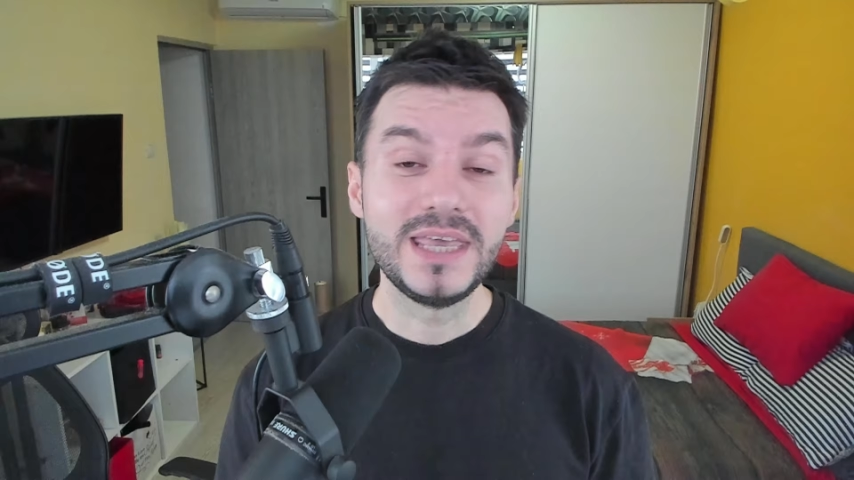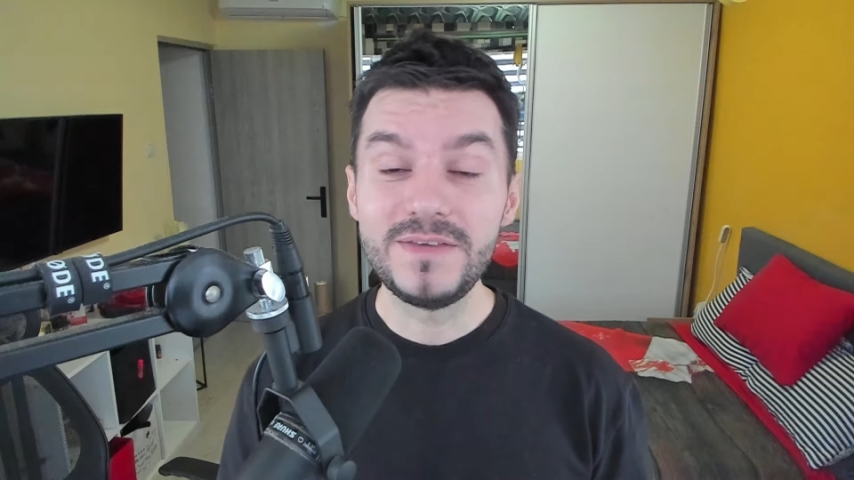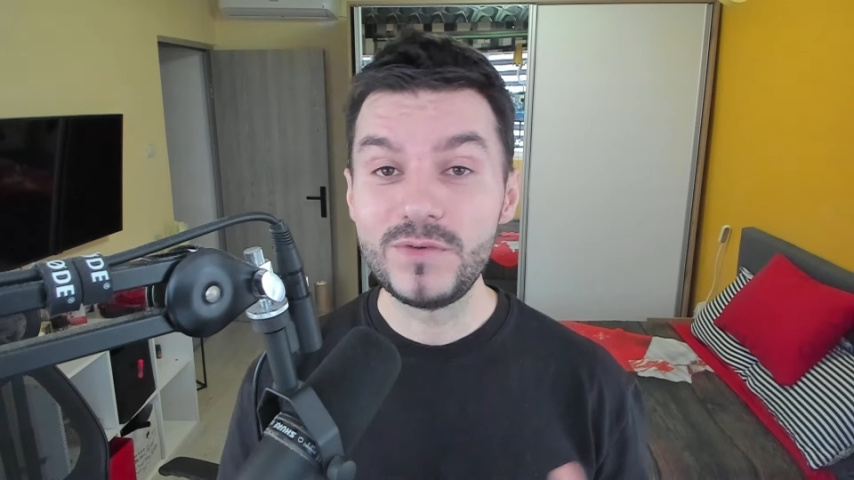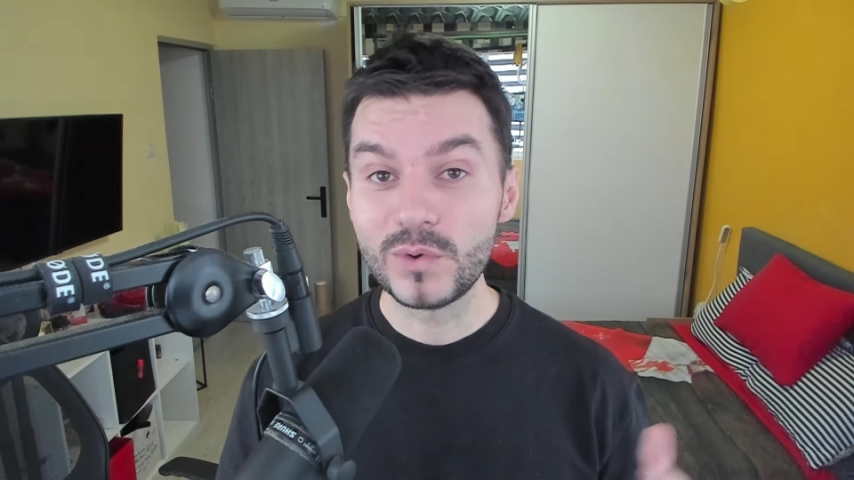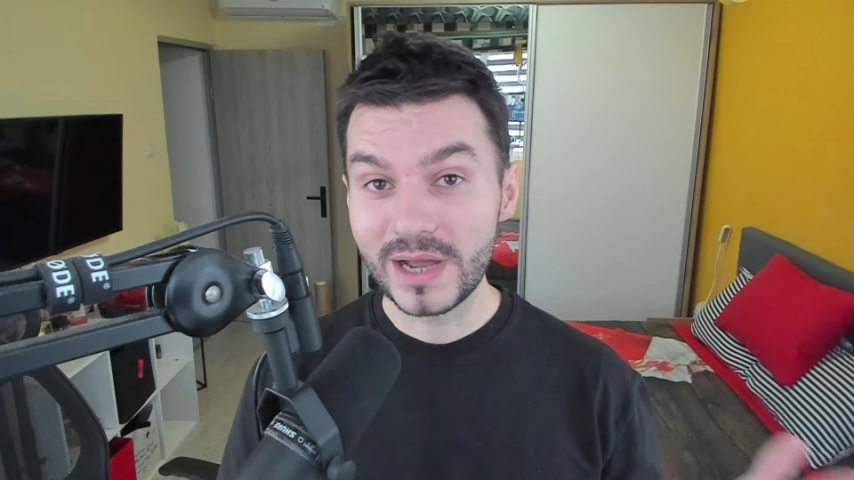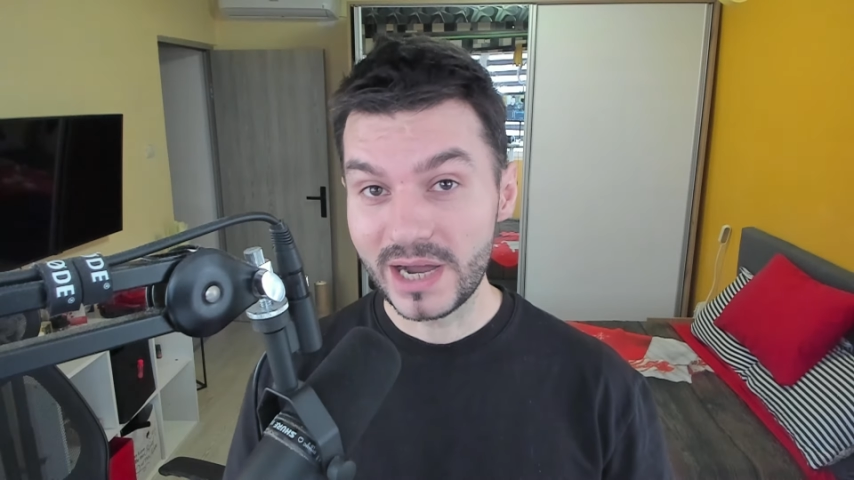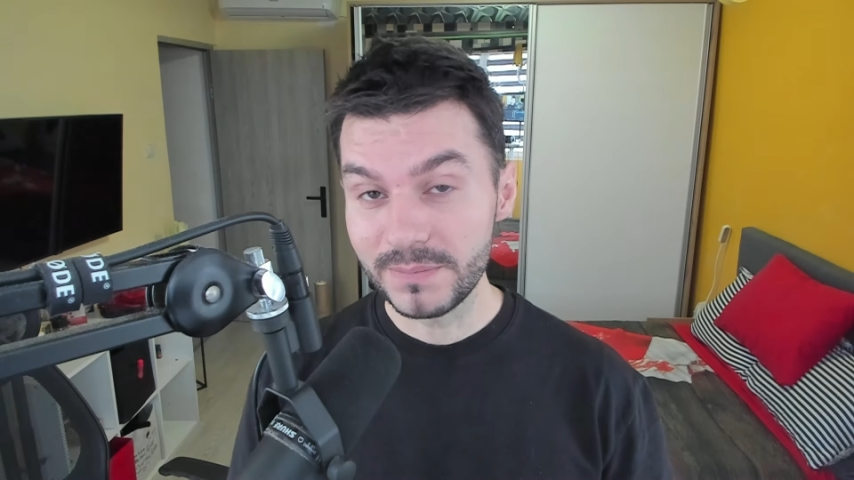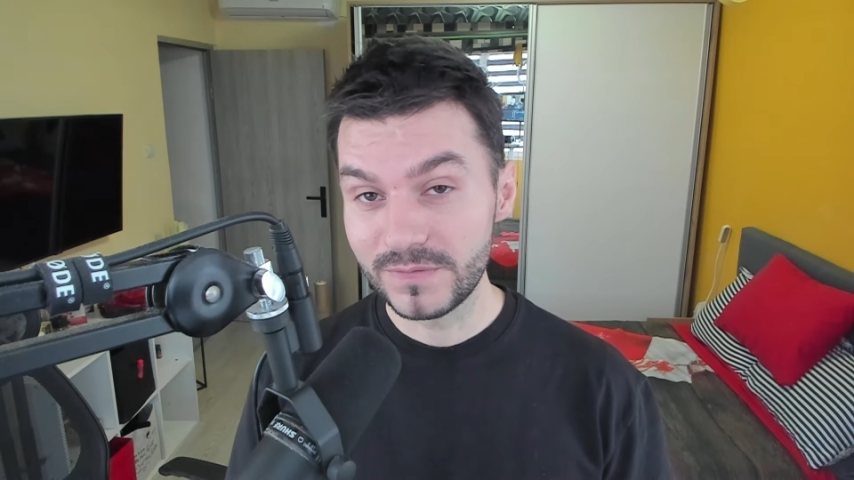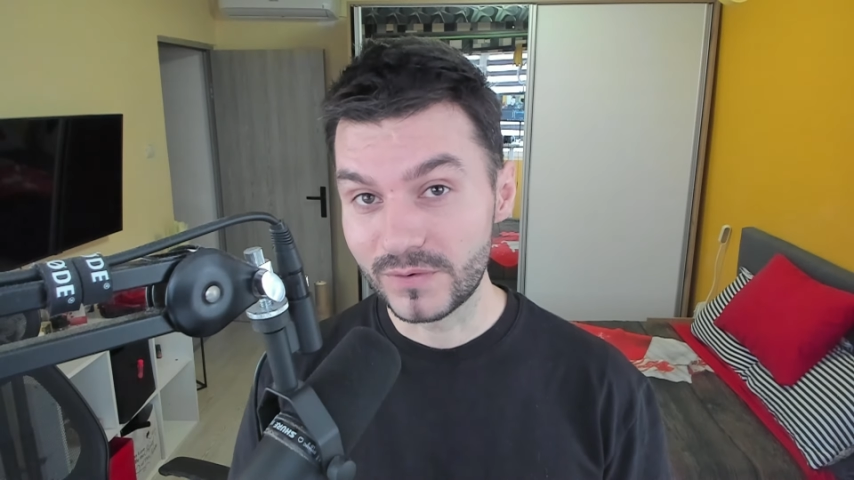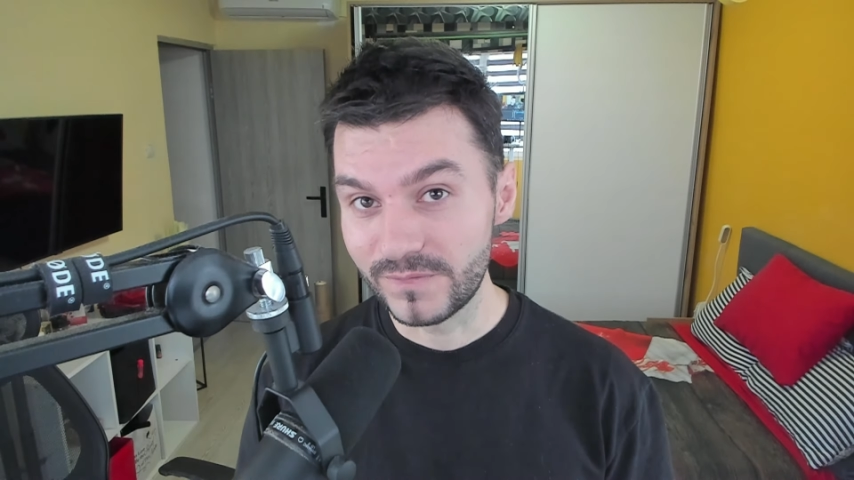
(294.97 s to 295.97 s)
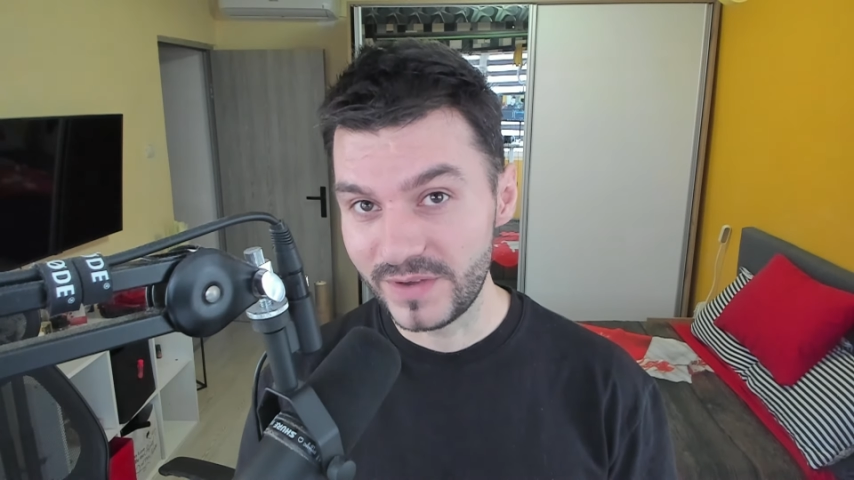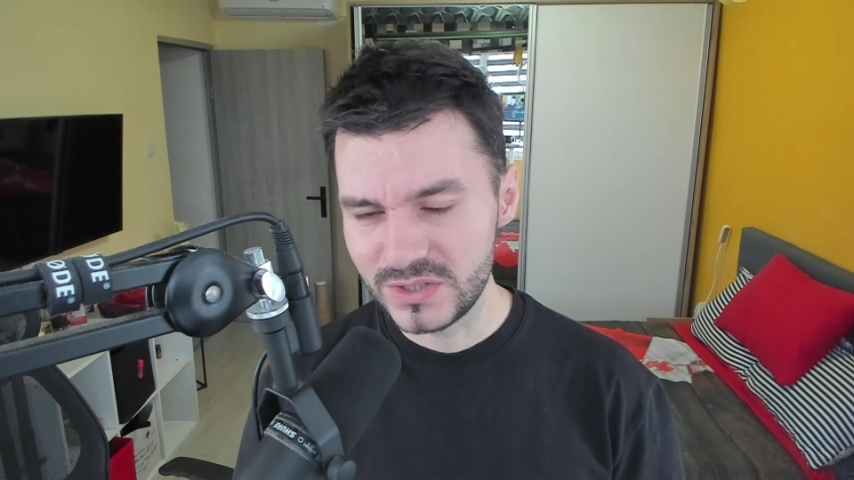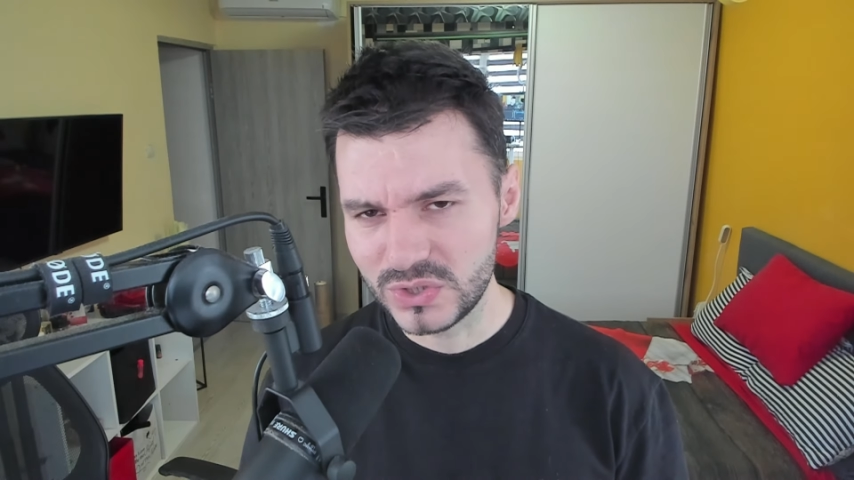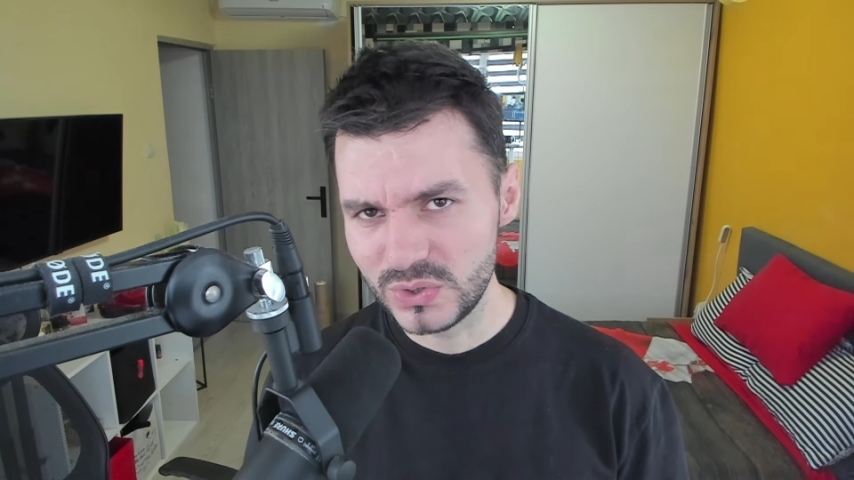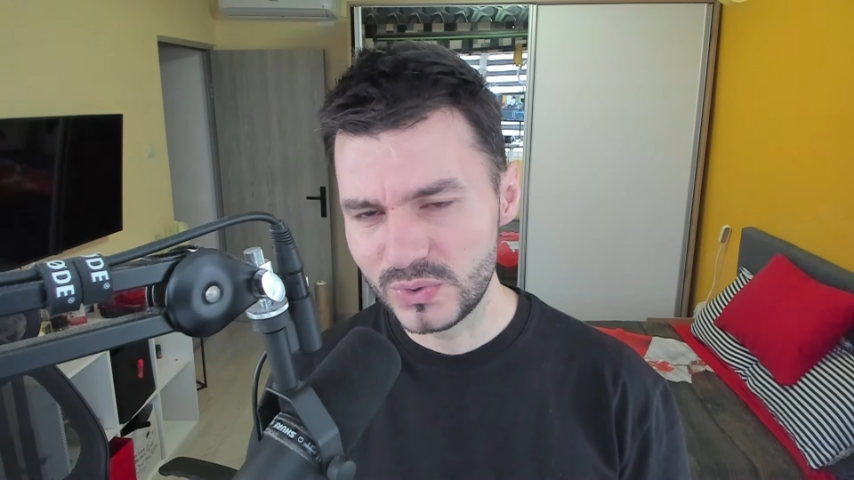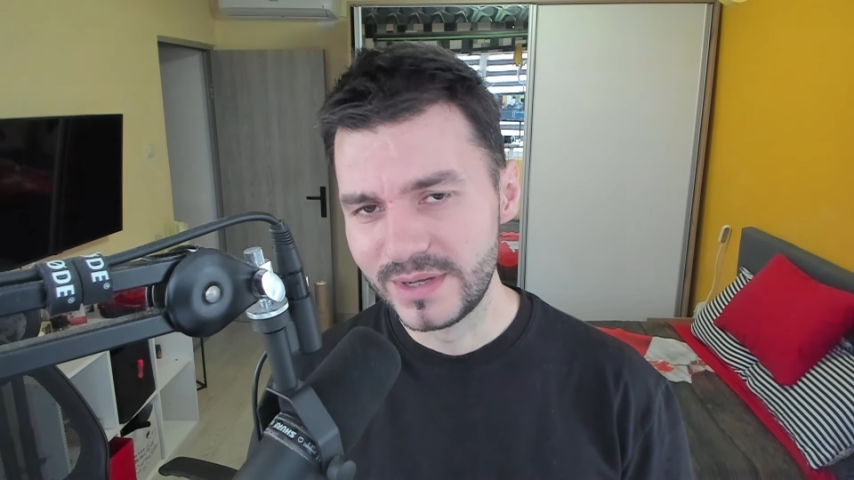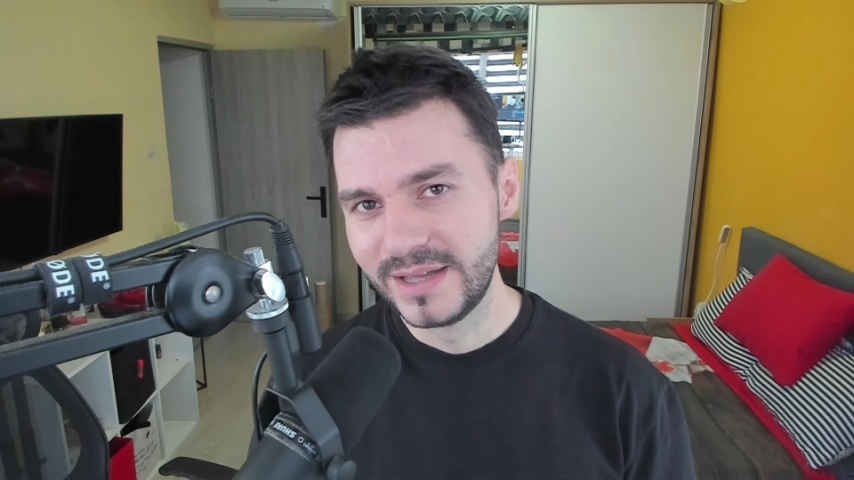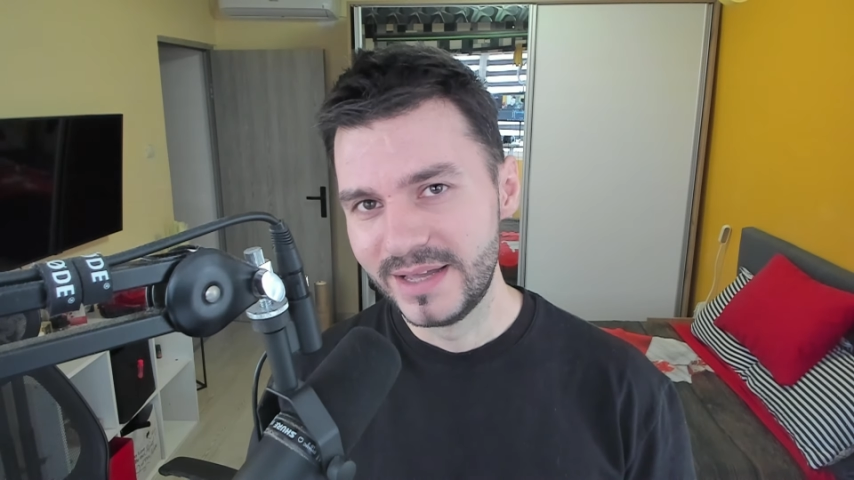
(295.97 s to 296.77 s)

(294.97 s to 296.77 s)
If you're hyped for Phase 2.